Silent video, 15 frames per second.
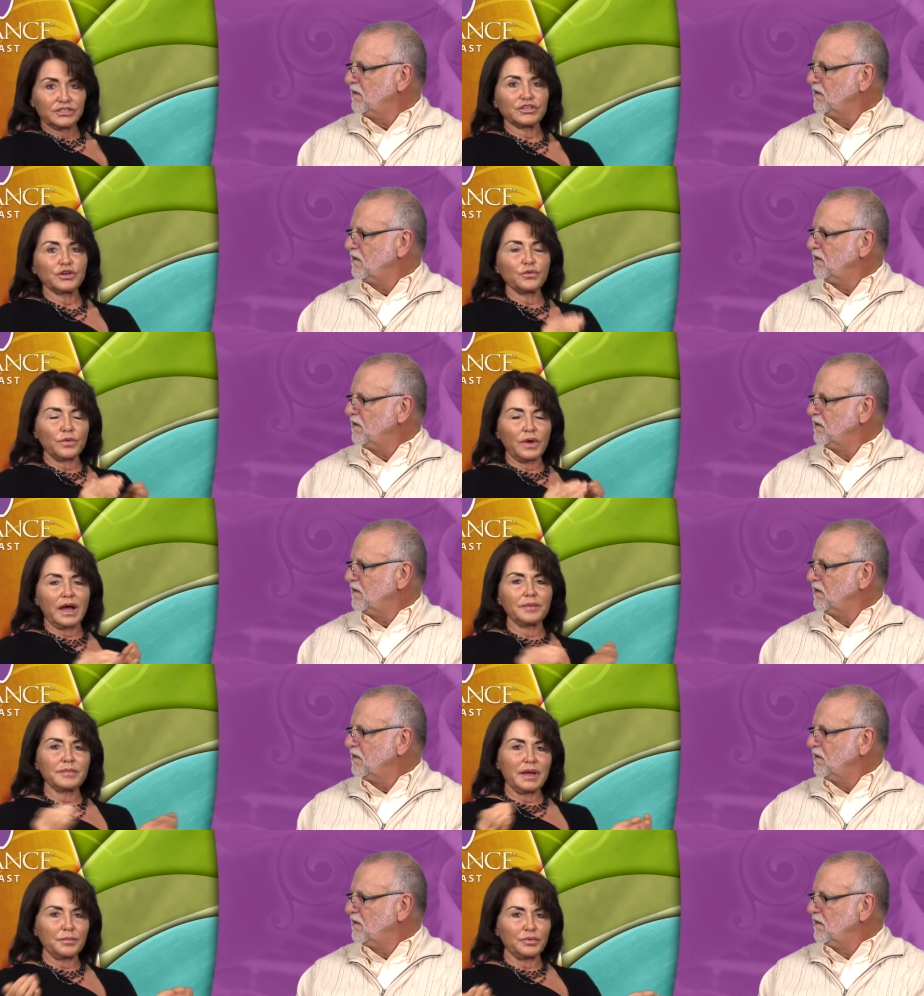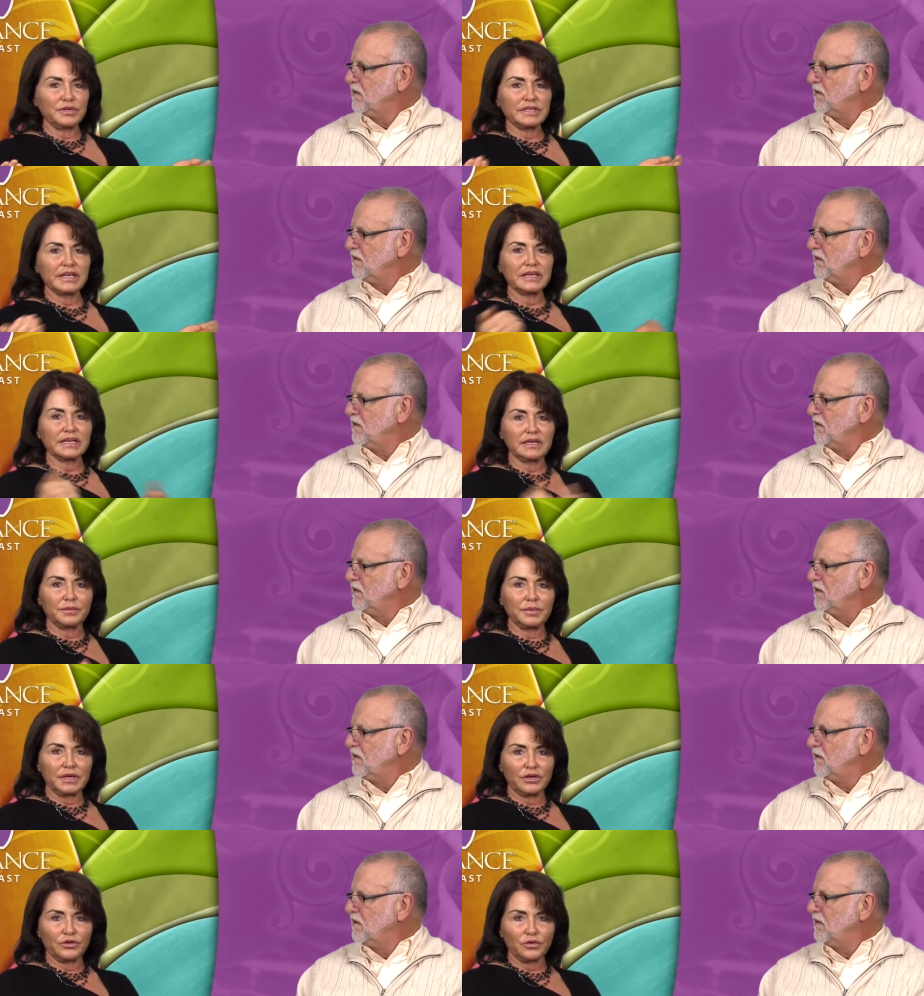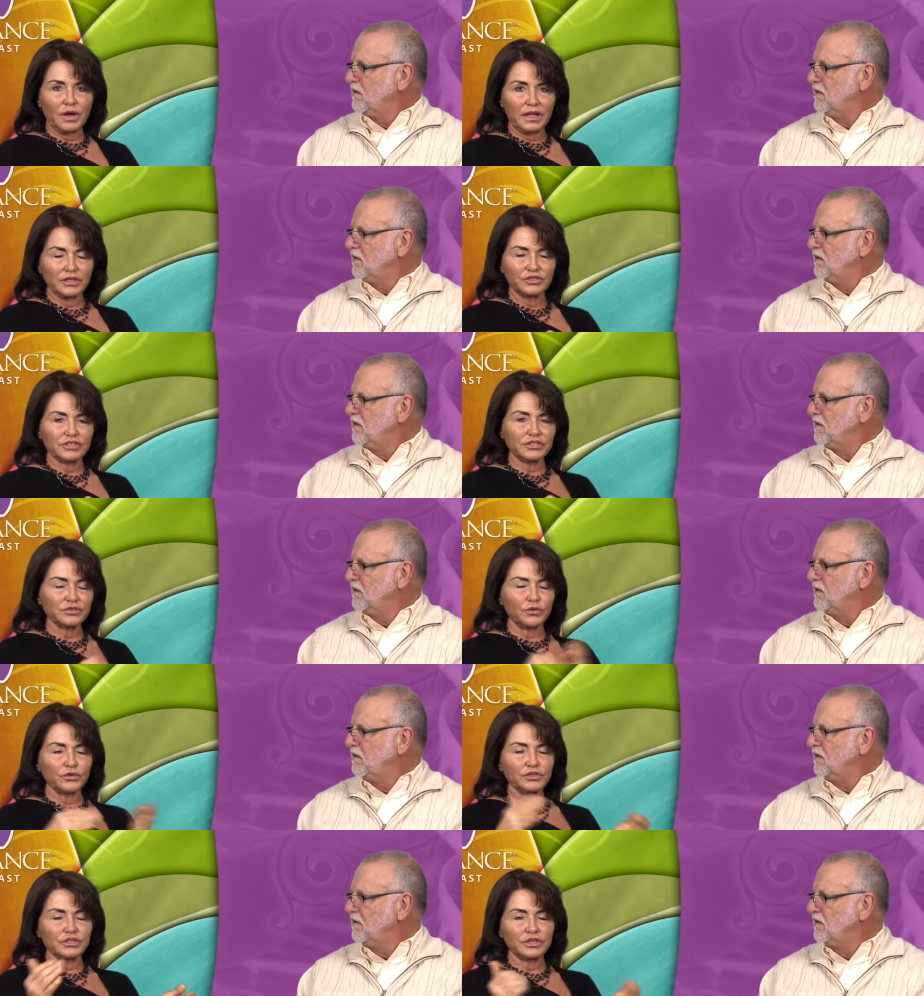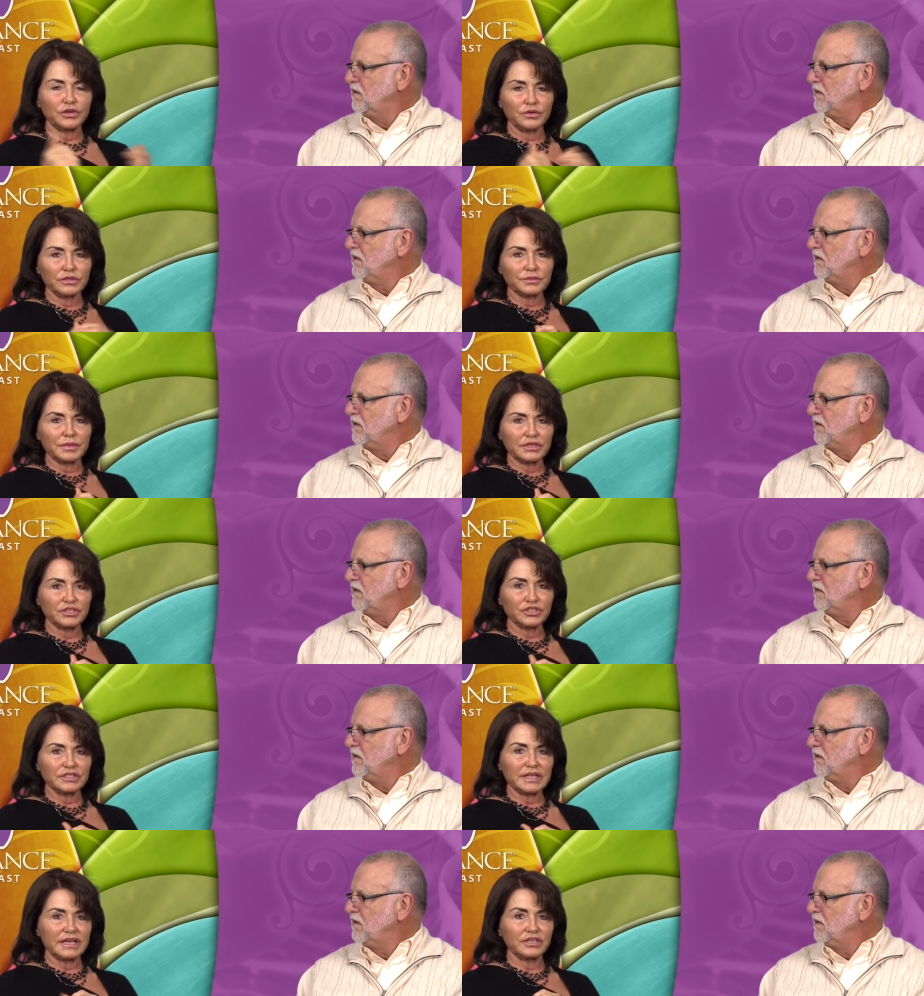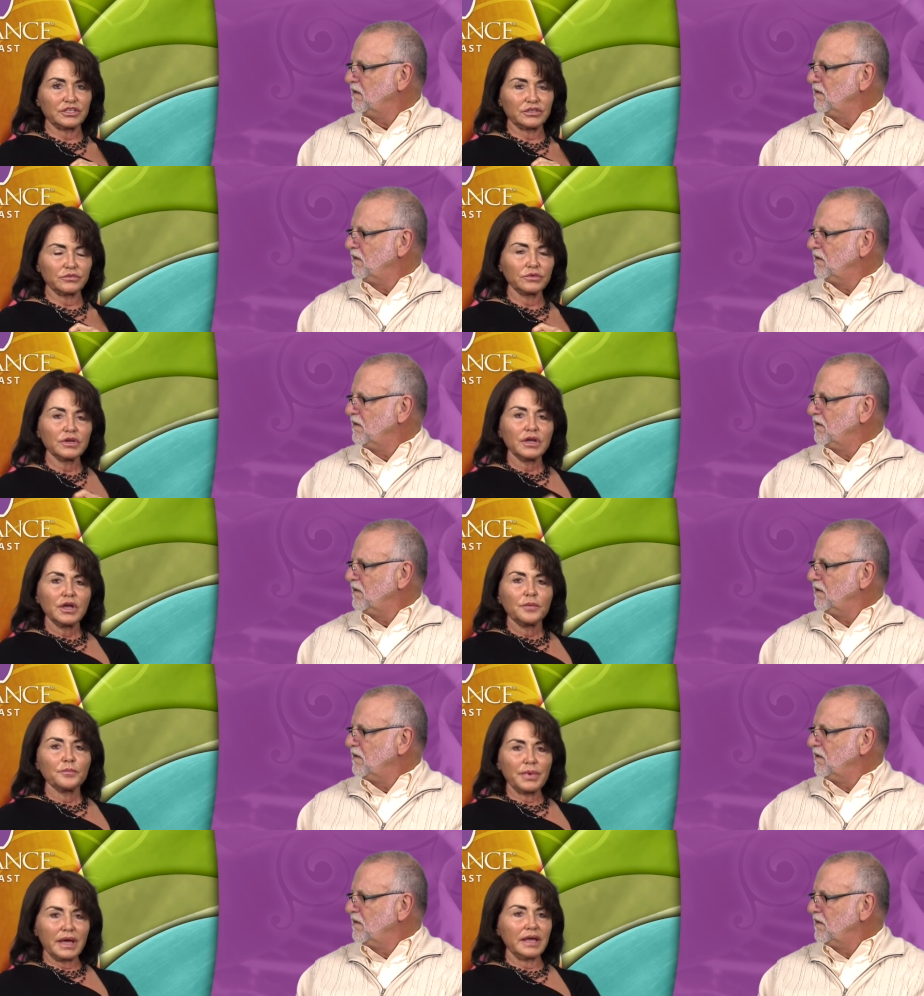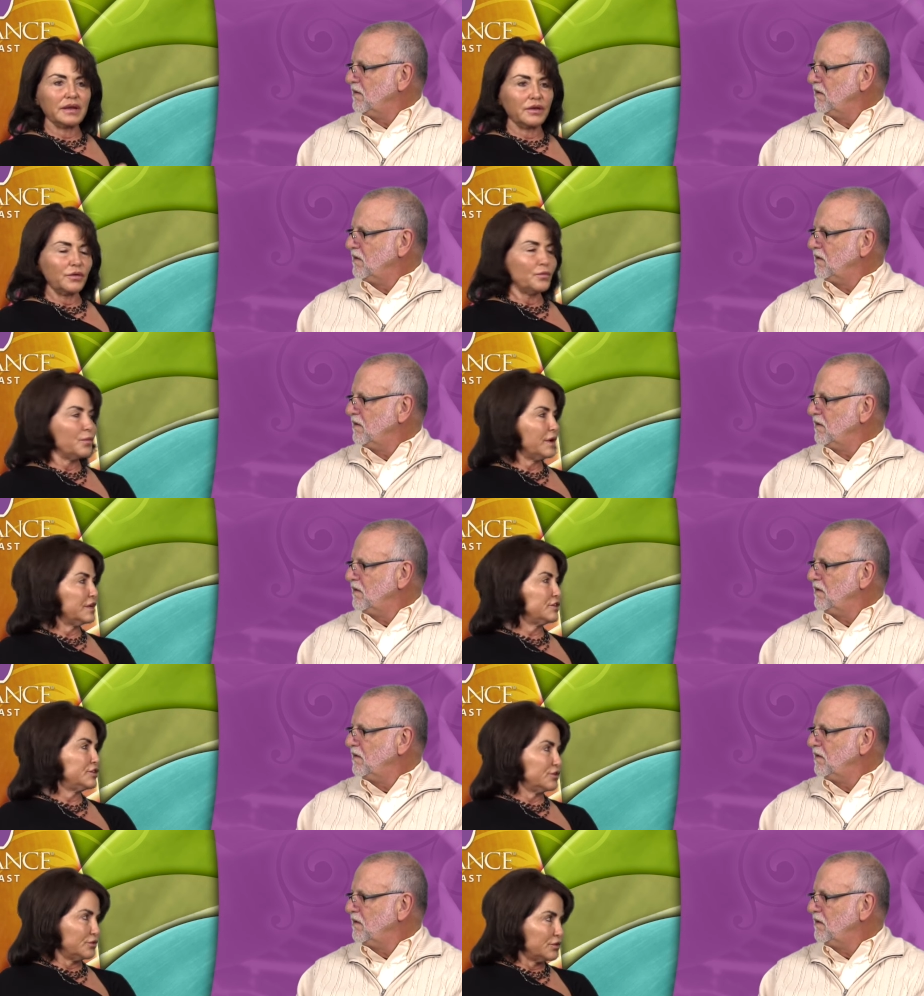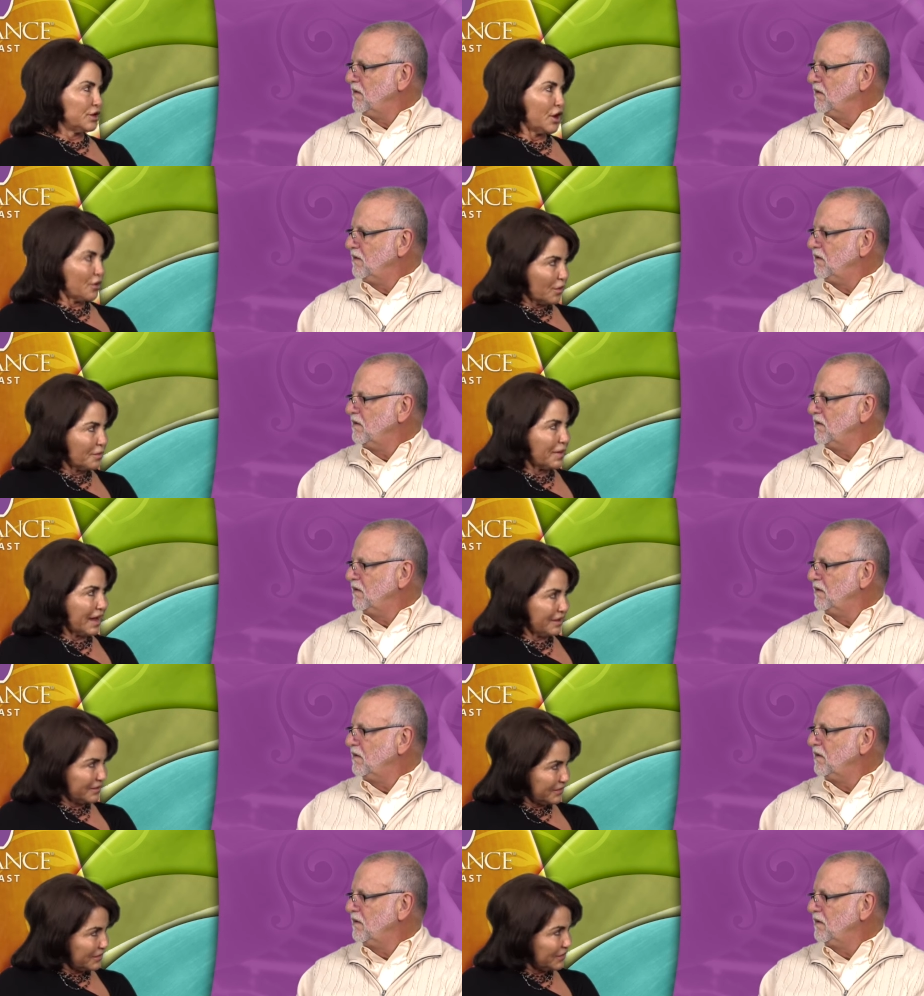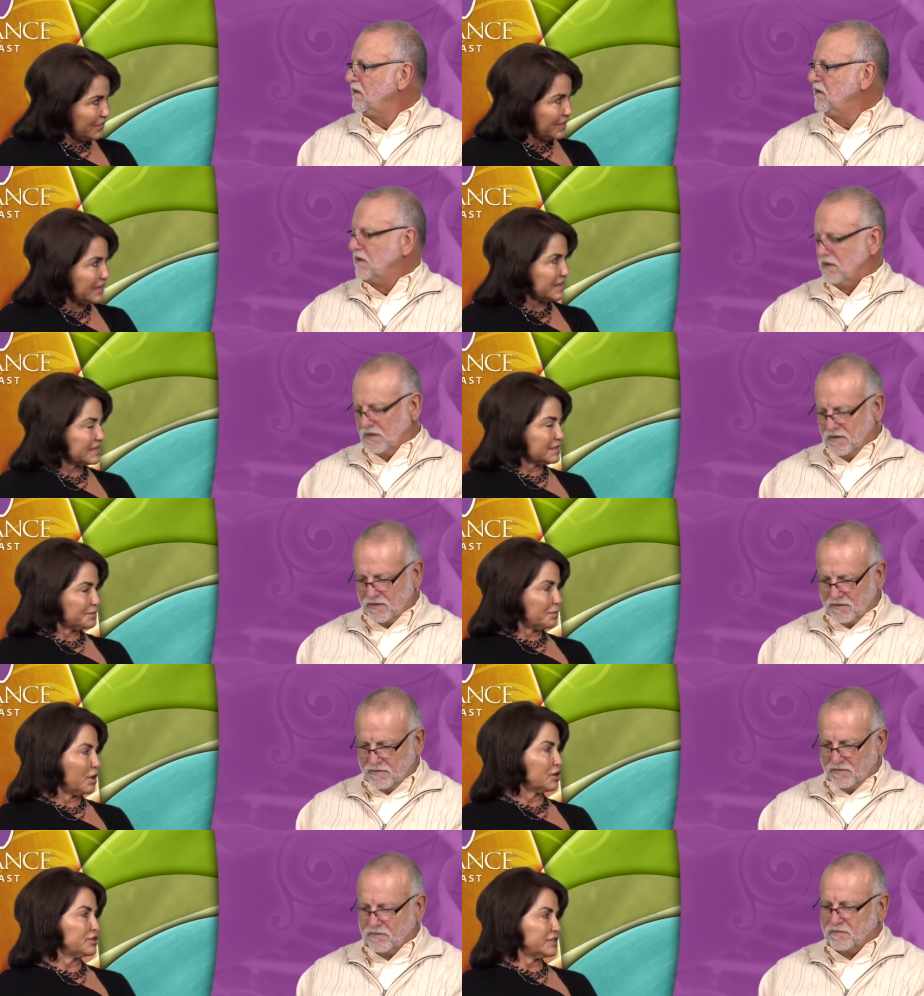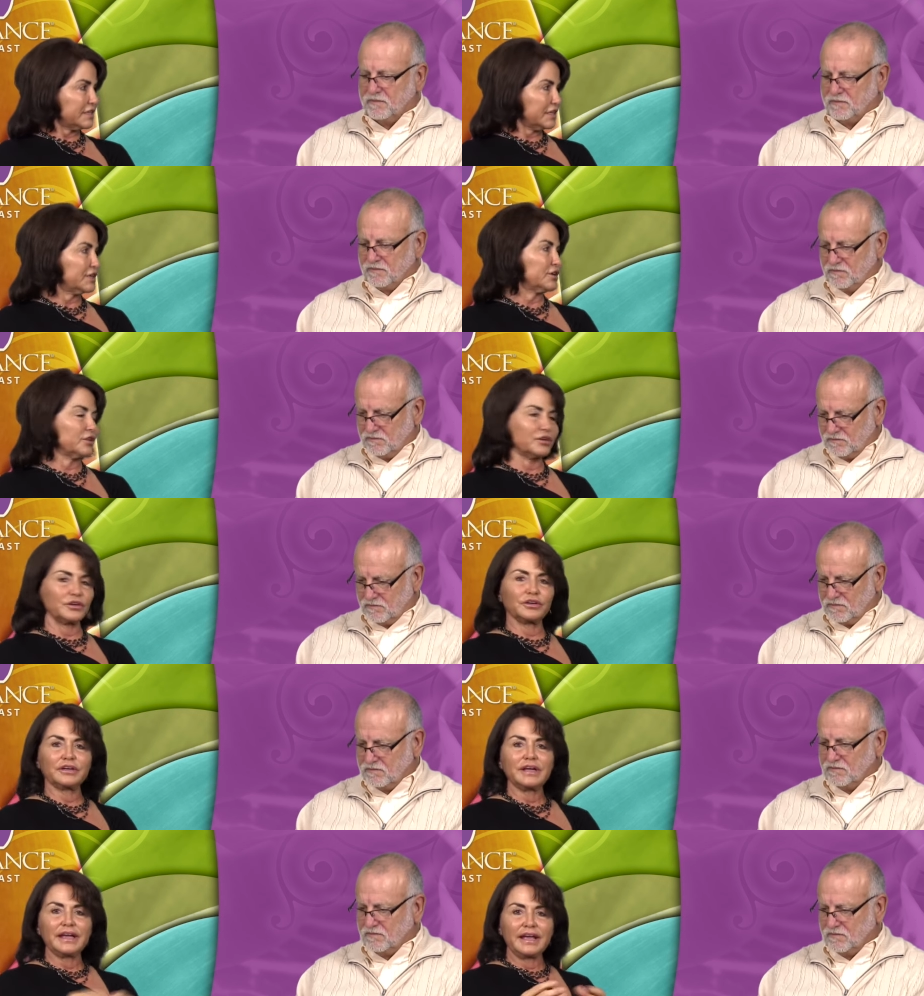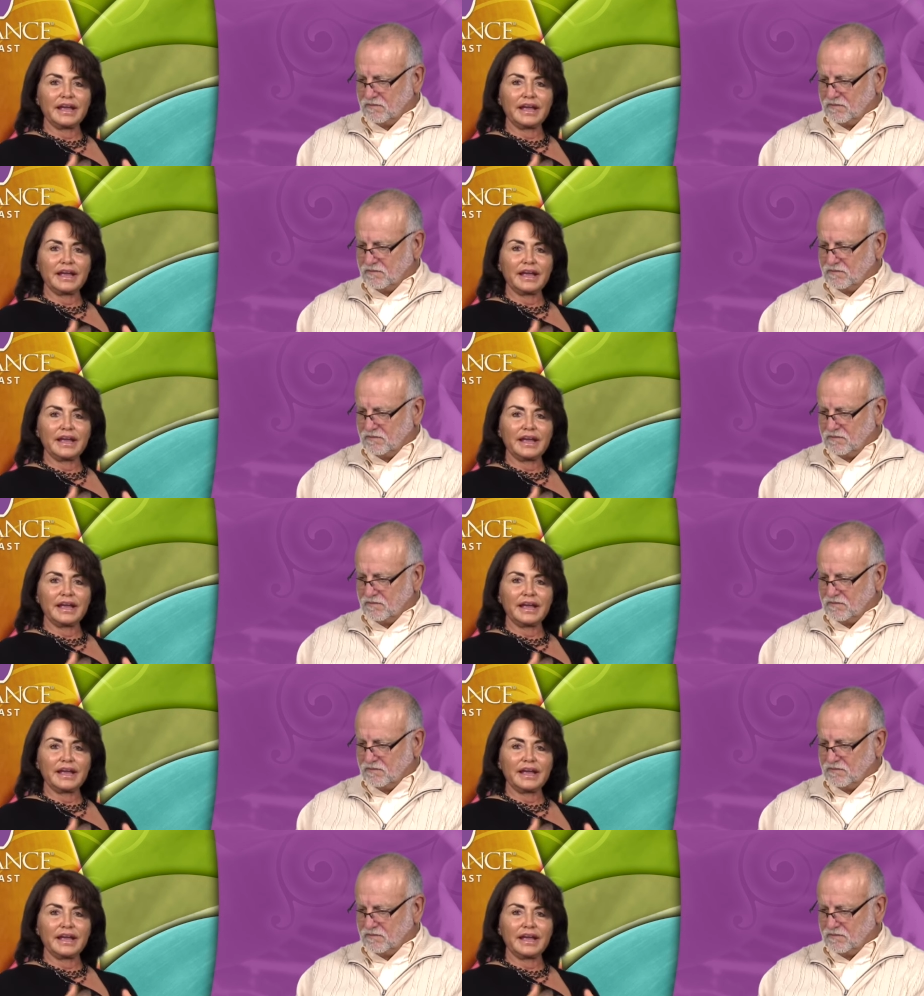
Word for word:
Speaker 1: So I'm not pretending to be a neurologist or to know as much as they do, but we do know about this particular